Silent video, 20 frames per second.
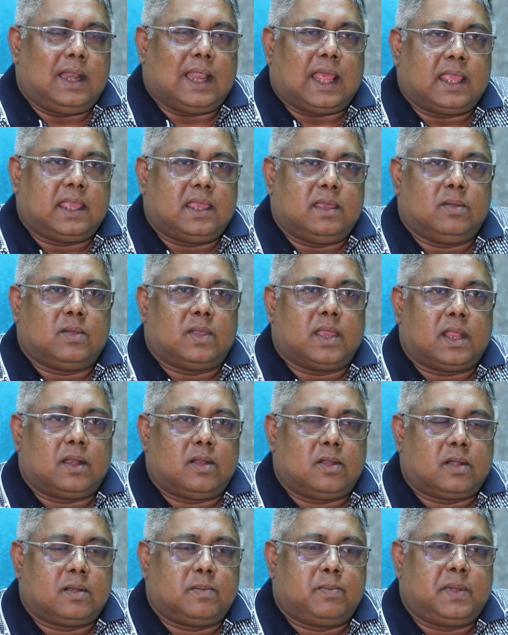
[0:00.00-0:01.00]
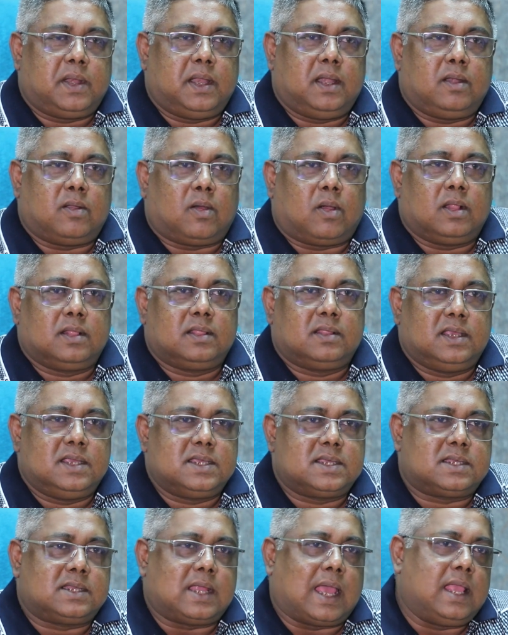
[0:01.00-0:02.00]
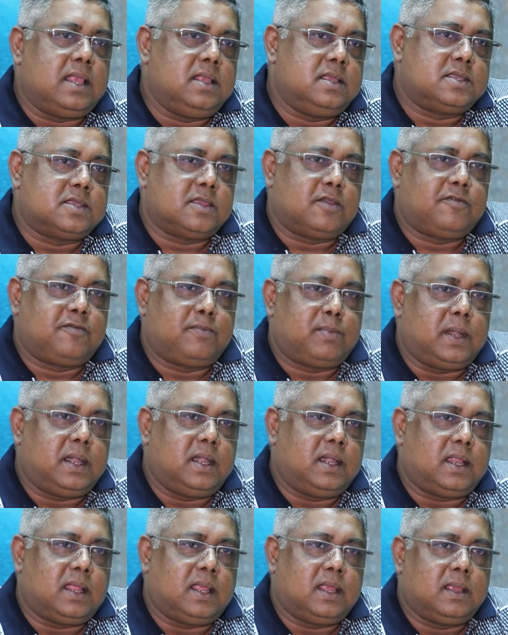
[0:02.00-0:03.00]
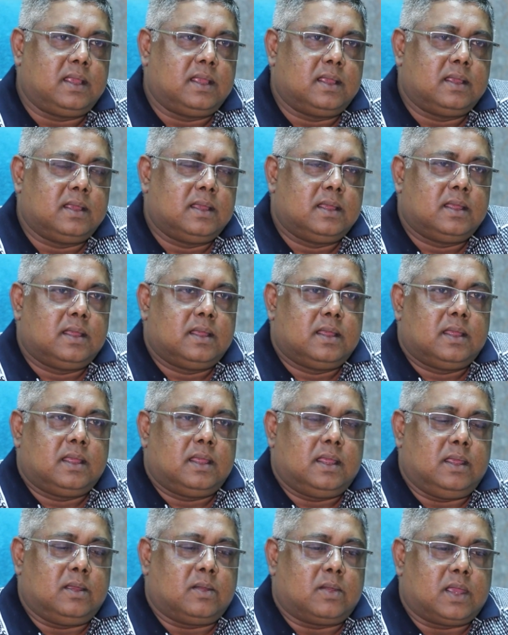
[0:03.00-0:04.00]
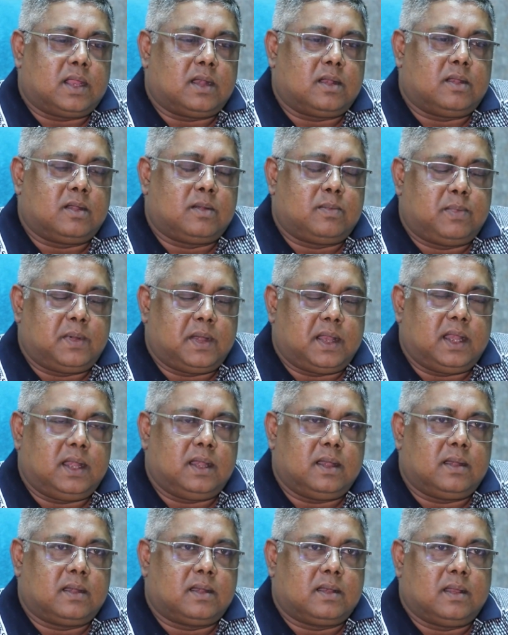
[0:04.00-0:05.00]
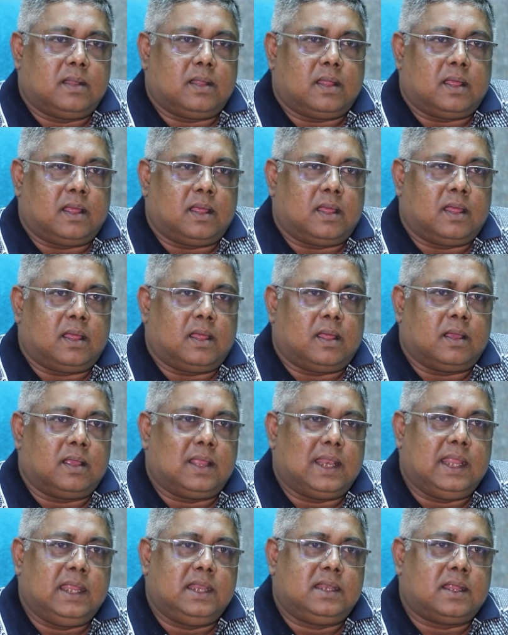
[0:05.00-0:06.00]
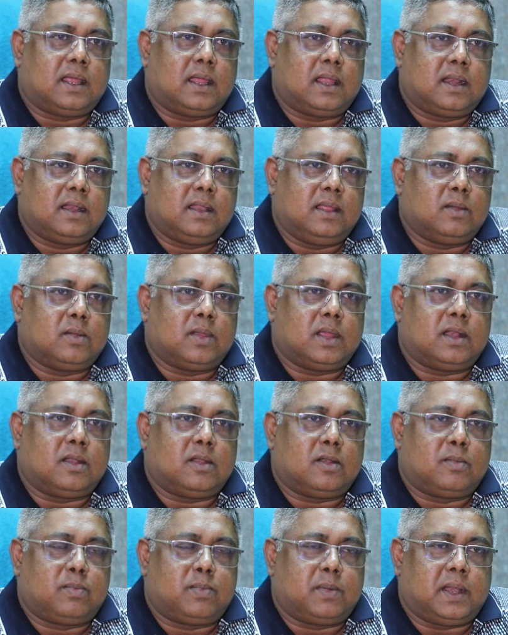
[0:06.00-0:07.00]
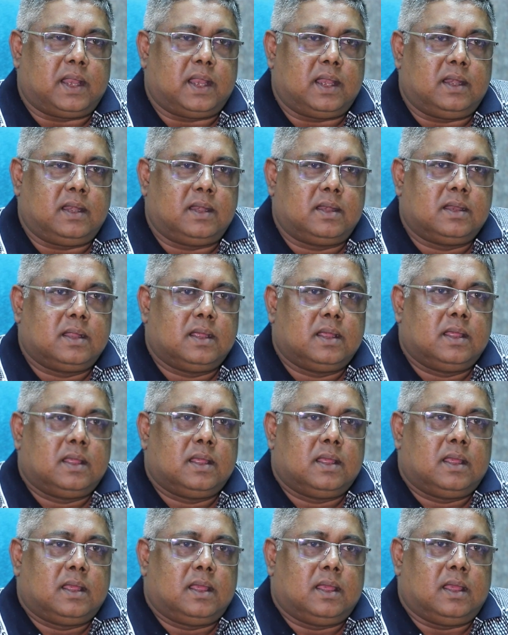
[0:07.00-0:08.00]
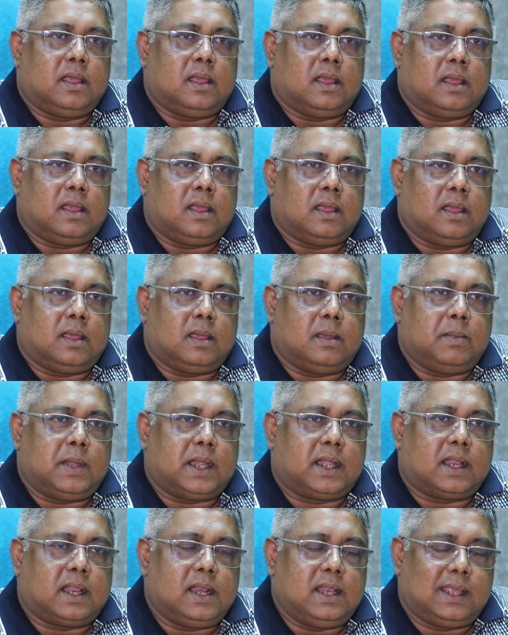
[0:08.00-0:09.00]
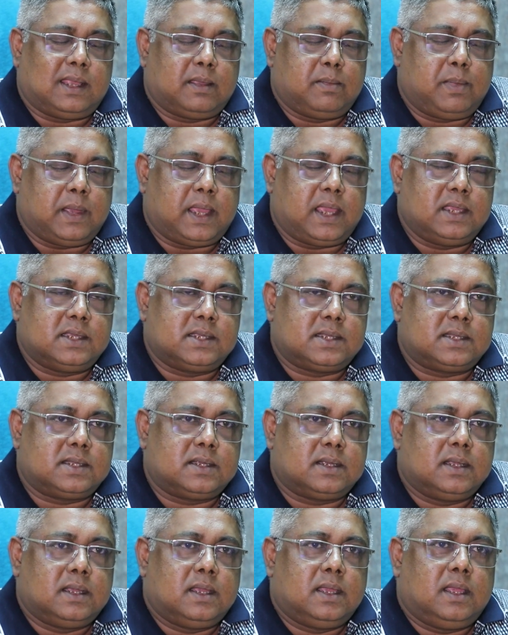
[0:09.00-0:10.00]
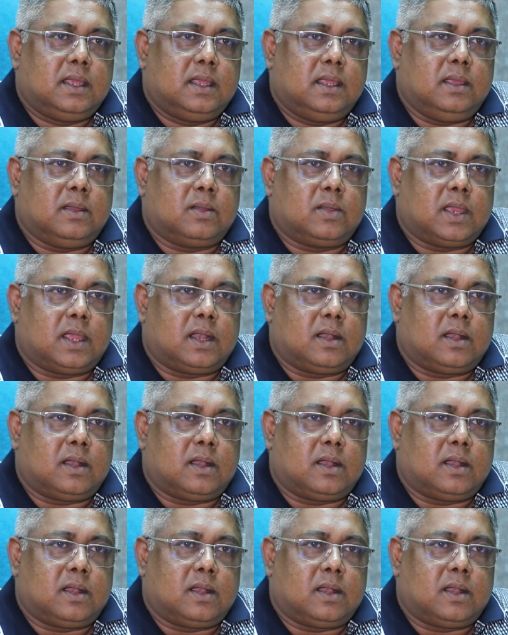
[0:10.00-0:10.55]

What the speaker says: like you cannot print all these styles of printing, you cannot print glitter, you cannot print metallic paste, you